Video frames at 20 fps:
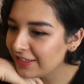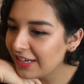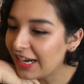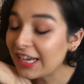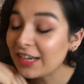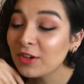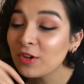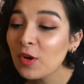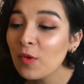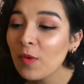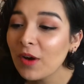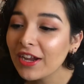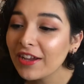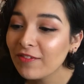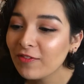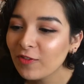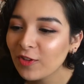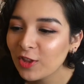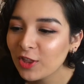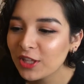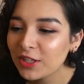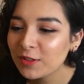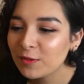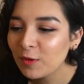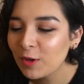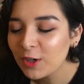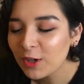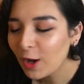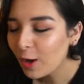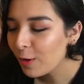I don't know why for this
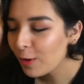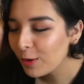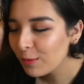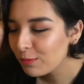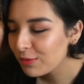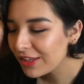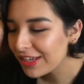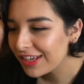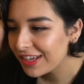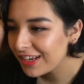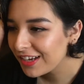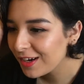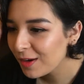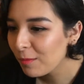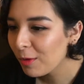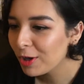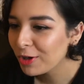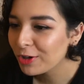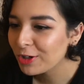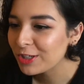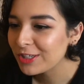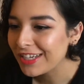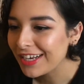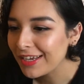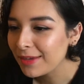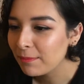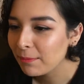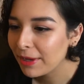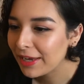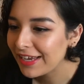one, all I'm thinking about are
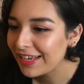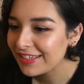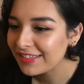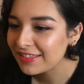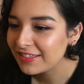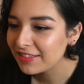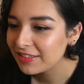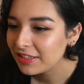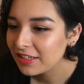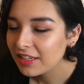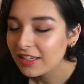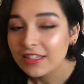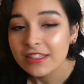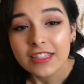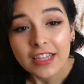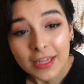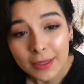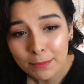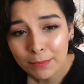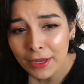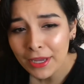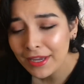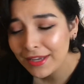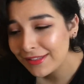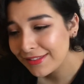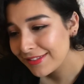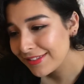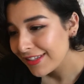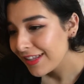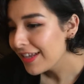tight pants. Tight
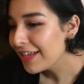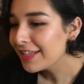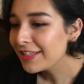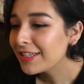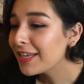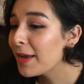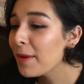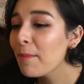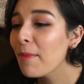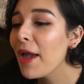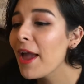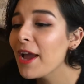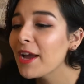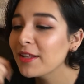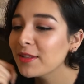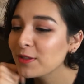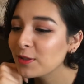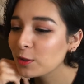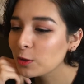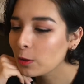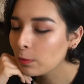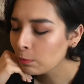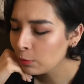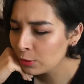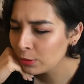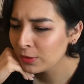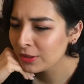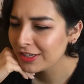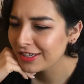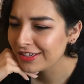pants, tight pants, the
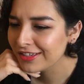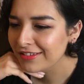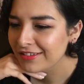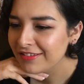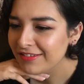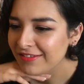booty.